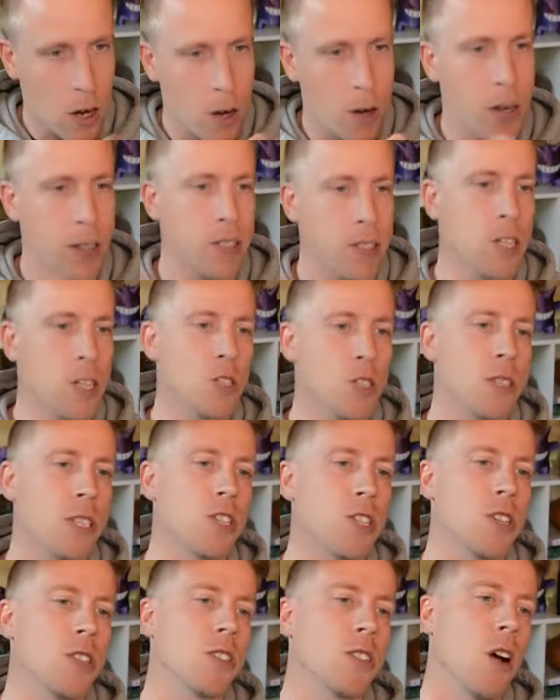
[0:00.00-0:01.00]
are essentially
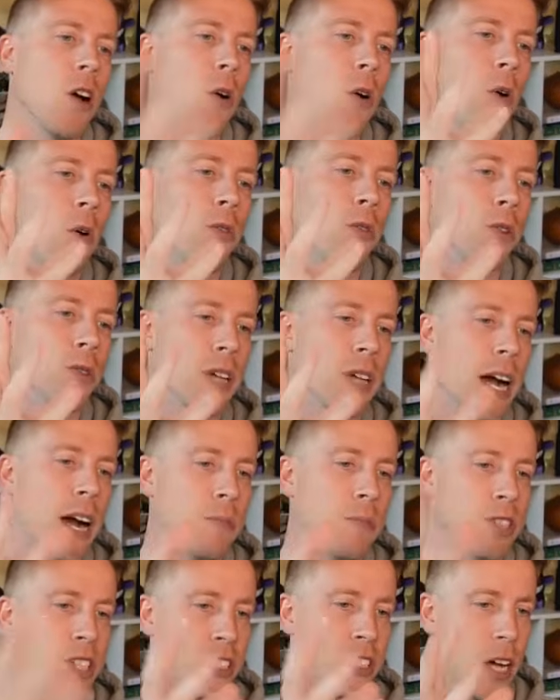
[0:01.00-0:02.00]
just to hold those
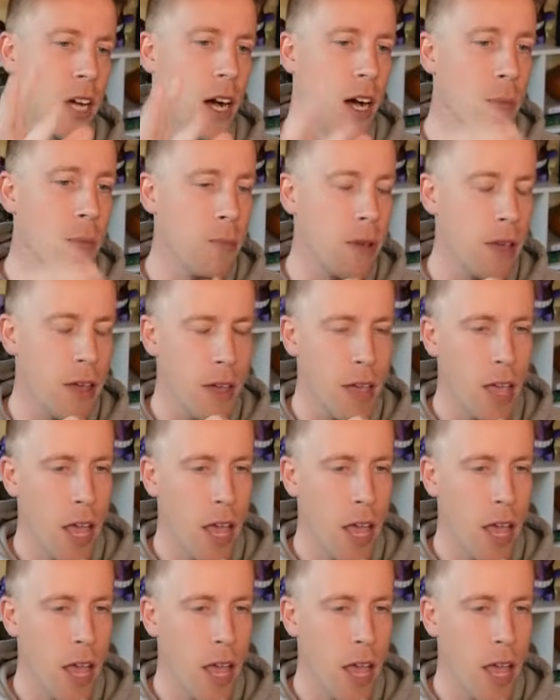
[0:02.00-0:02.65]
objects up.